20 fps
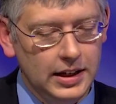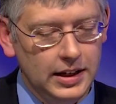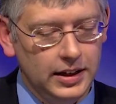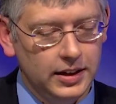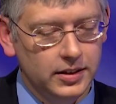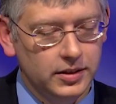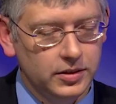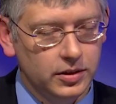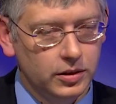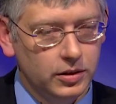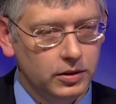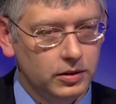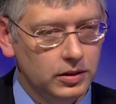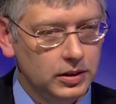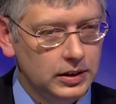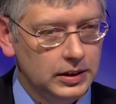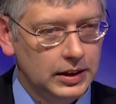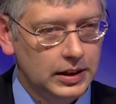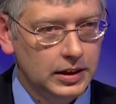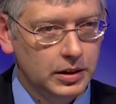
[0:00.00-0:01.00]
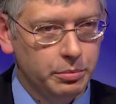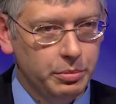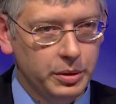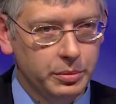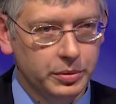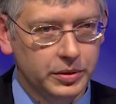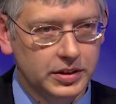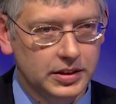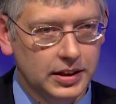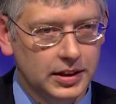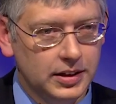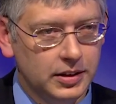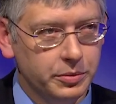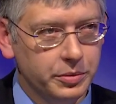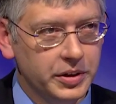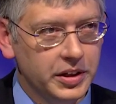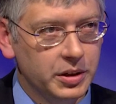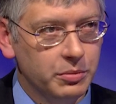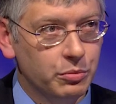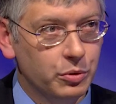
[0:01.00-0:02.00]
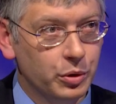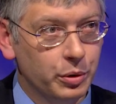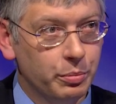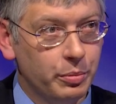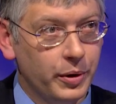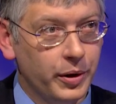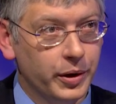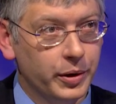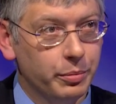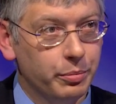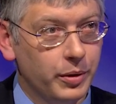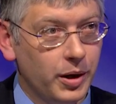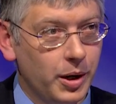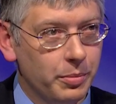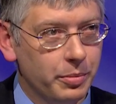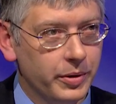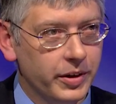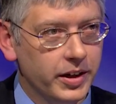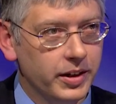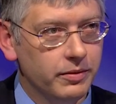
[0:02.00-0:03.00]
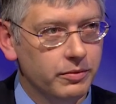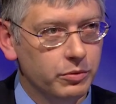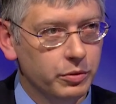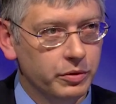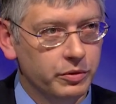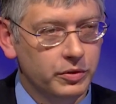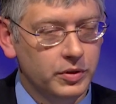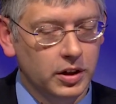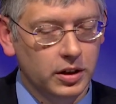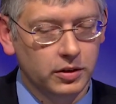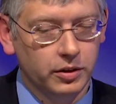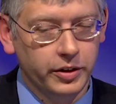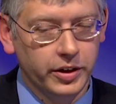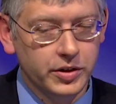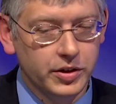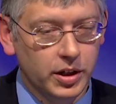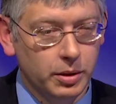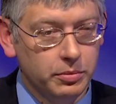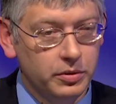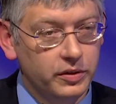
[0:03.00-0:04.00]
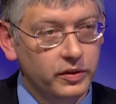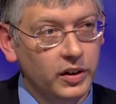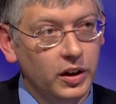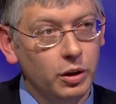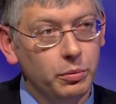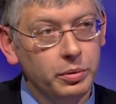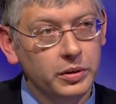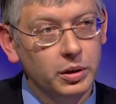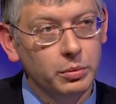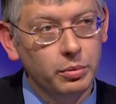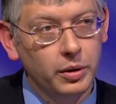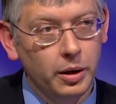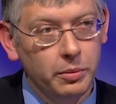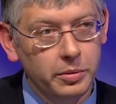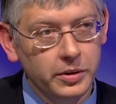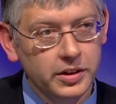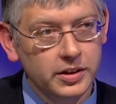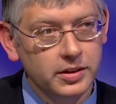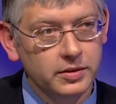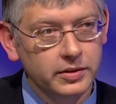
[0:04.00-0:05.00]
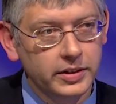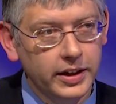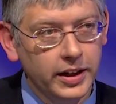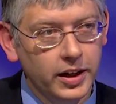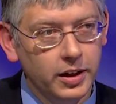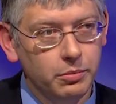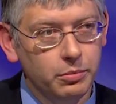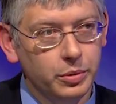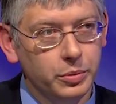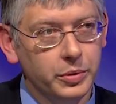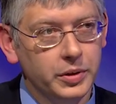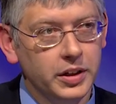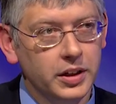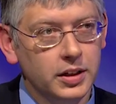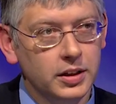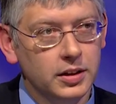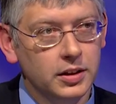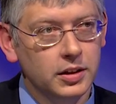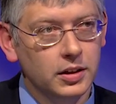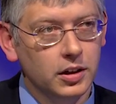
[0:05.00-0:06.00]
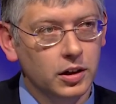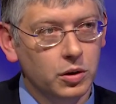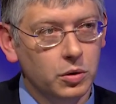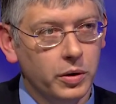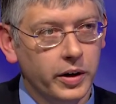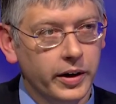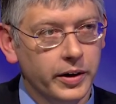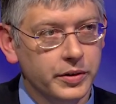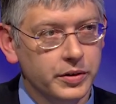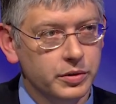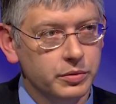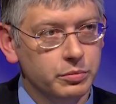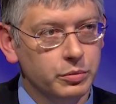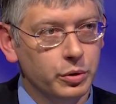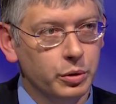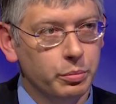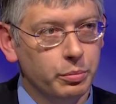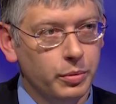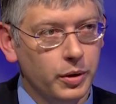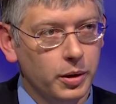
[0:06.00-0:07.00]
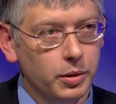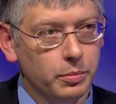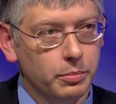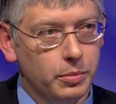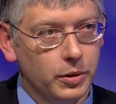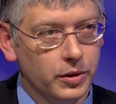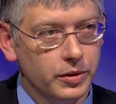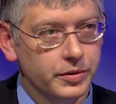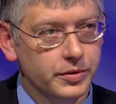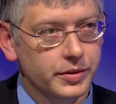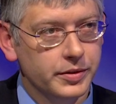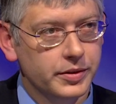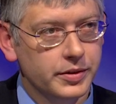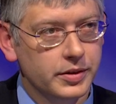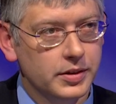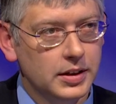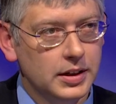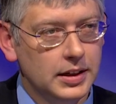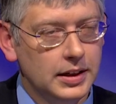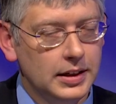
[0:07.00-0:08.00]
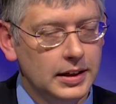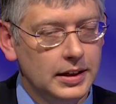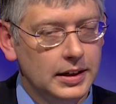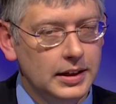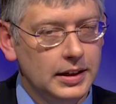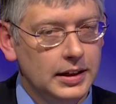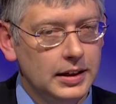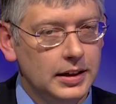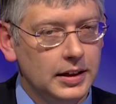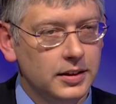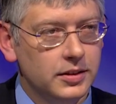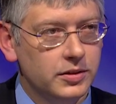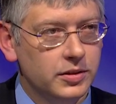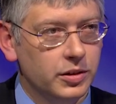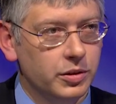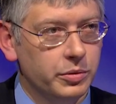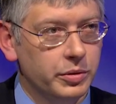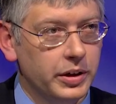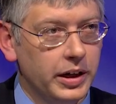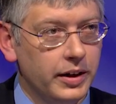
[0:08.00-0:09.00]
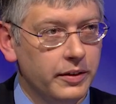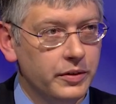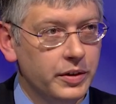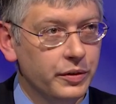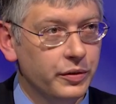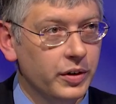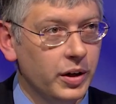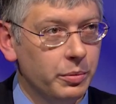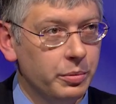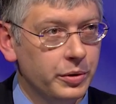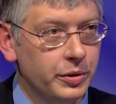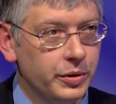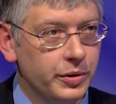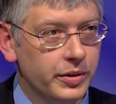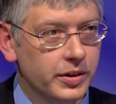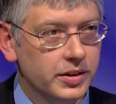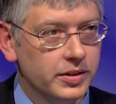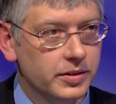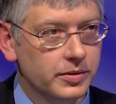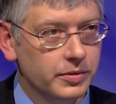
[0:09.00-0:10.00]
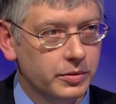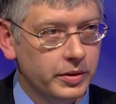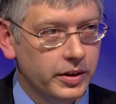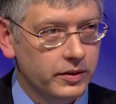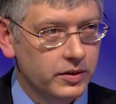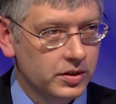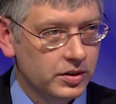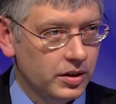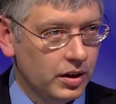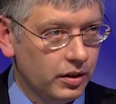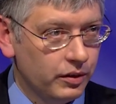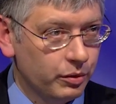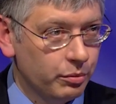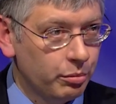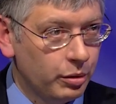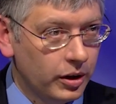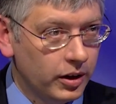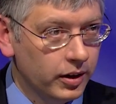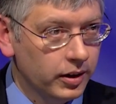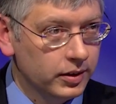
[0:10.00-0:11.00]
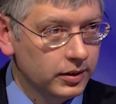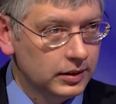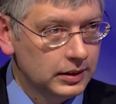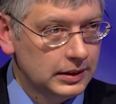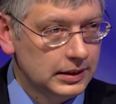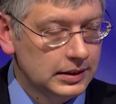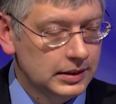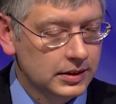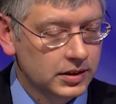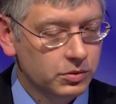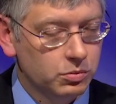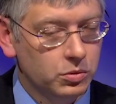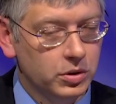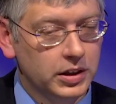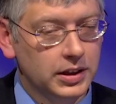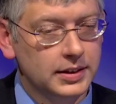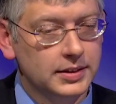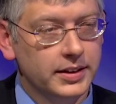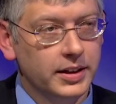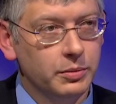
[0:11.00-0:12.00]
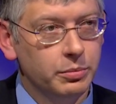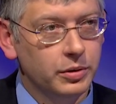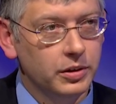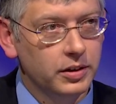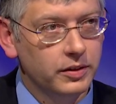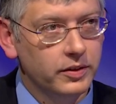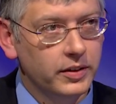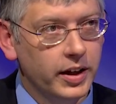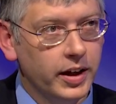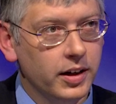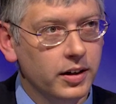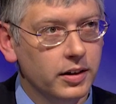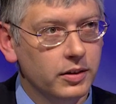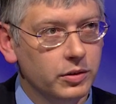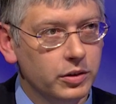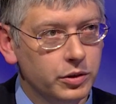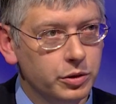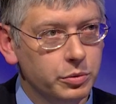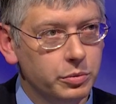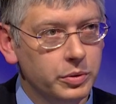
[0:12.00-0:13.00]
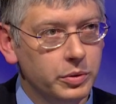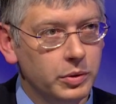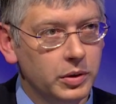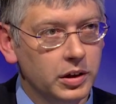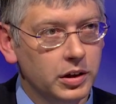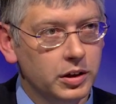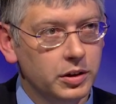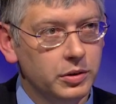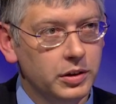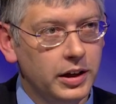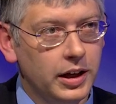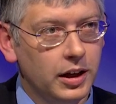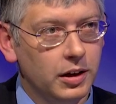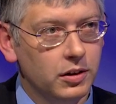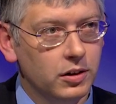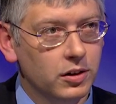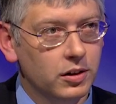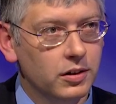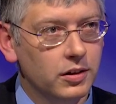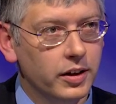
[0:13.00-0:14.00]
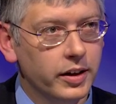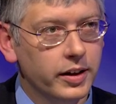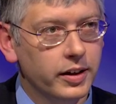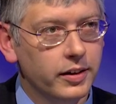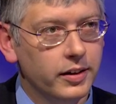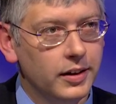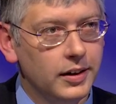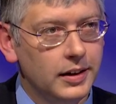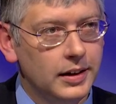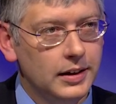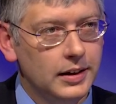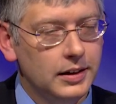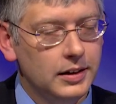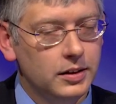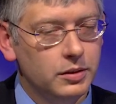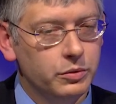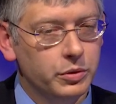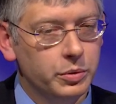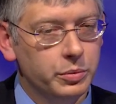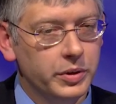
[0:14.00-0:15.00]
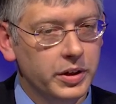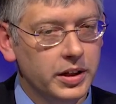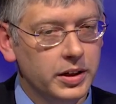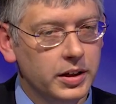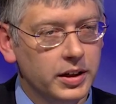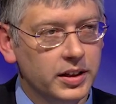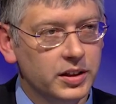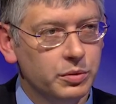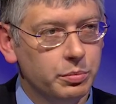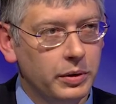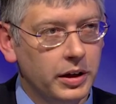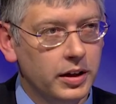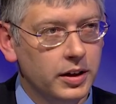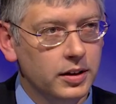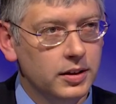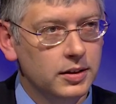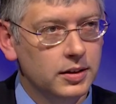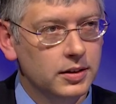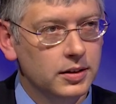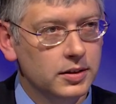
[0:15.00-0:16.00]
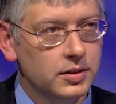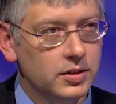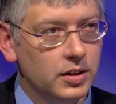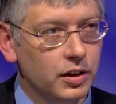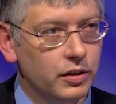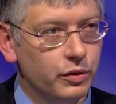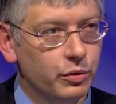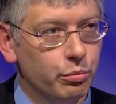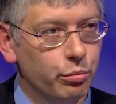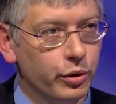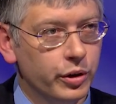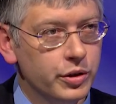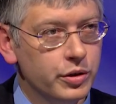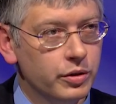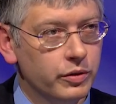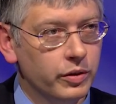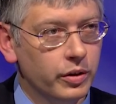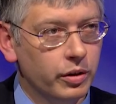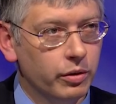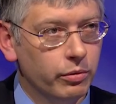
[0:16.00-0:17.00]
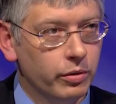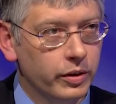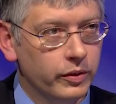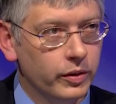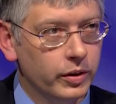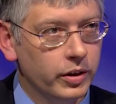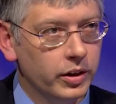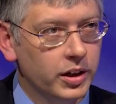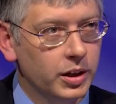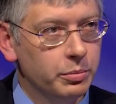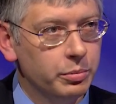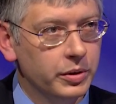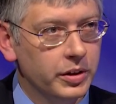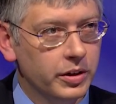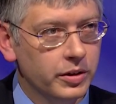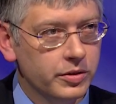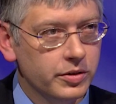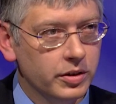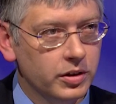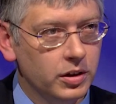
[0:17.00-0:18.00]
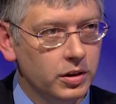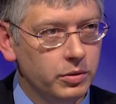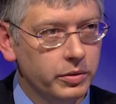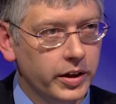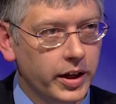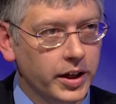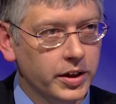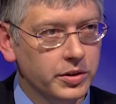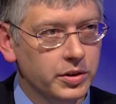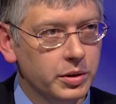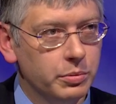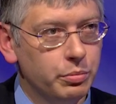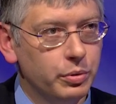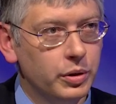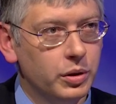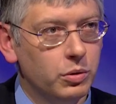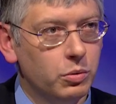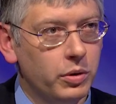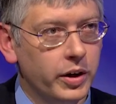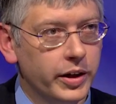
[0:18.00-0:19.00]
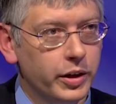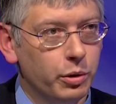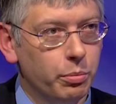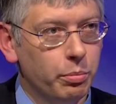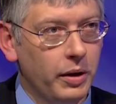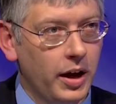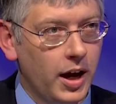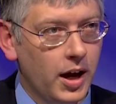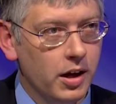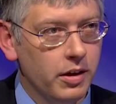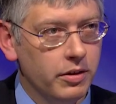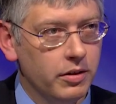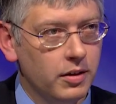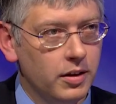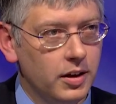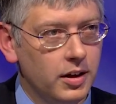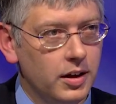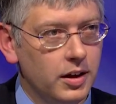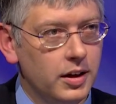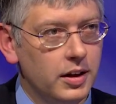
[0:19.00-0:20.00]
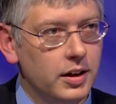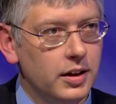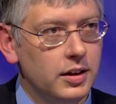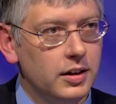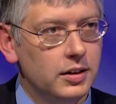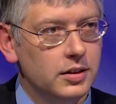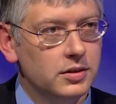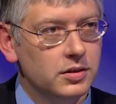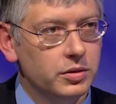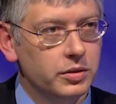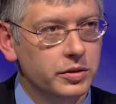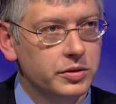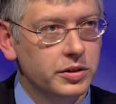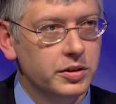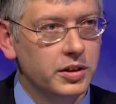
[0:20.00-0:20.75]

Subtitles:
And so a lot of people said that we need more park property. We've done a great job of developing the properties that we had, but we need to acquire some more parcels. And so we have different opportunities. So we have the Sullivan Park as one example of that. What could that look like? When we expanded the Sullivan Bridge over the river a couple of years ago, we actually put a wider path. And so there's a